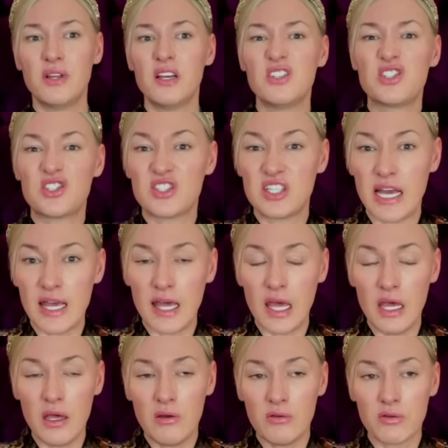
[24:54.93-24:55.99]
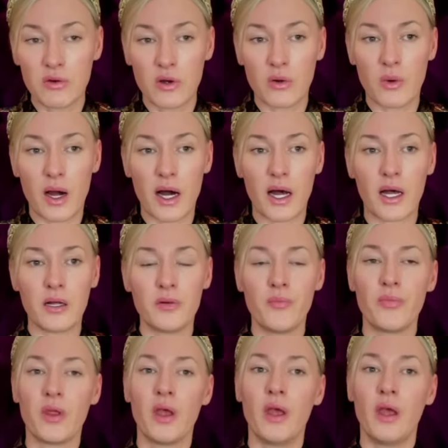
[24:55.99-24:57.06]
sticky for a while
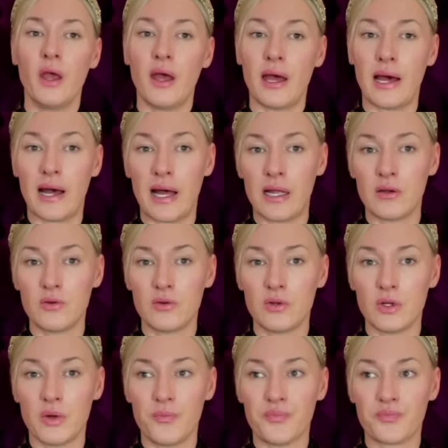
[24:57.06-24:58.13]
and